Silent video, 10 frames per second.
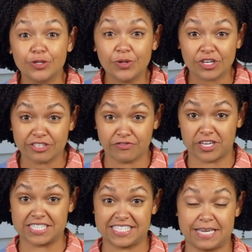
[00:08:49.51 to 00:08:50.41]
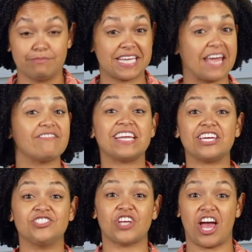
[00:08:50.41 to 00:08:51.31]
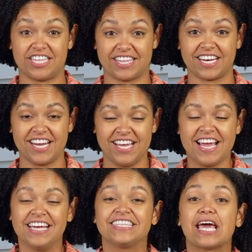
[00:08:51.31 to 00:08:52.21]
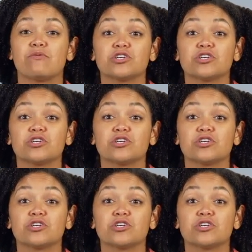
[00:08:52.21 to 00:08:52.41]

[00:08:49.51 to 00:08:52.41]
good friends named David and Jonathan. They were